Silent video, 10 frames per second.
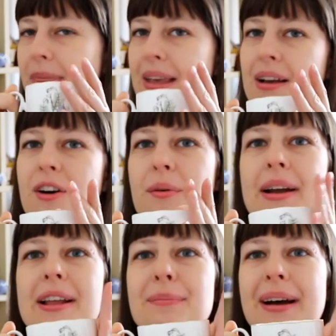Oh,
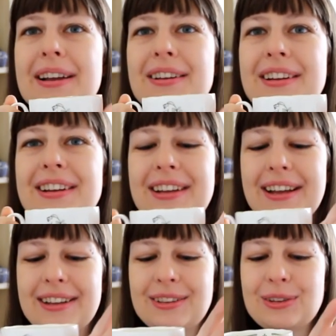in my
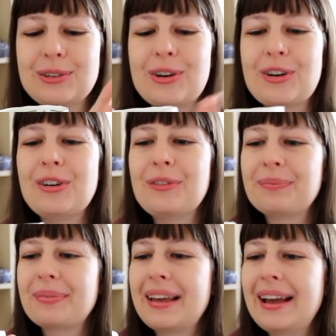Totoro
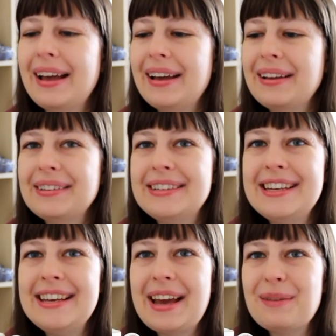
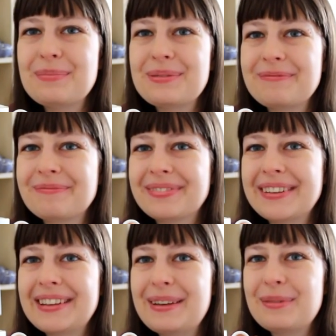teacup
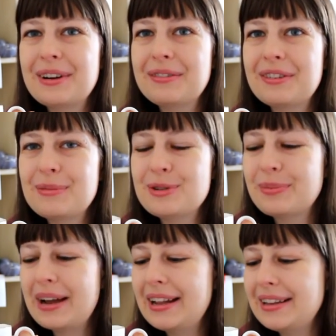that I brought from
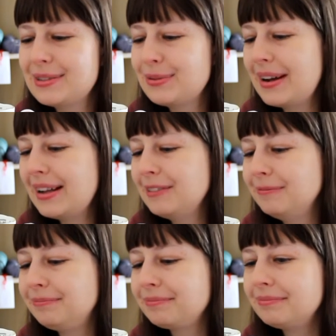Japan as well.
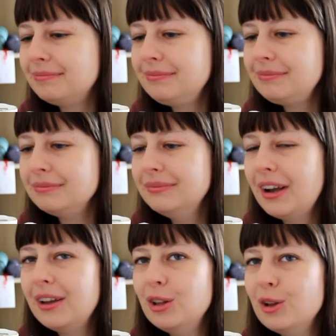
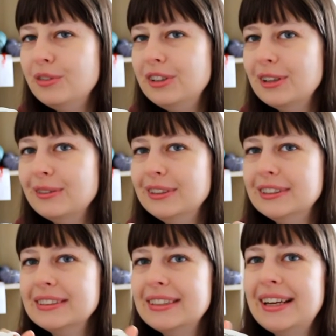I love it, love
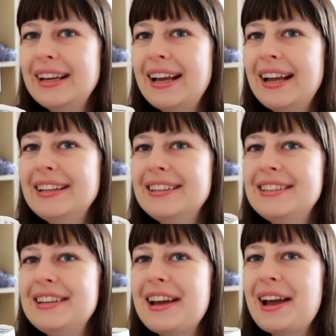it. And the
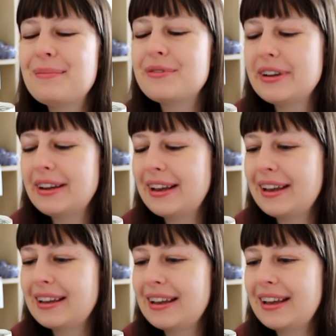tea I'm
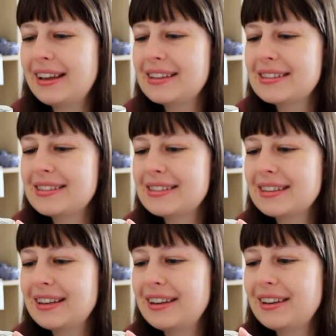drinking is
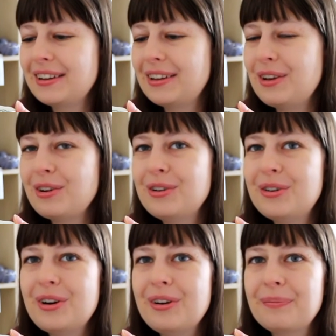
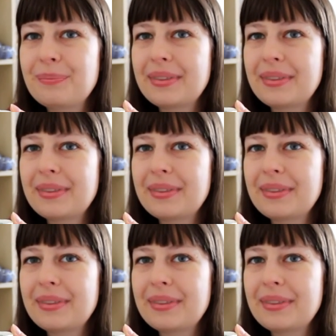Gyokuro.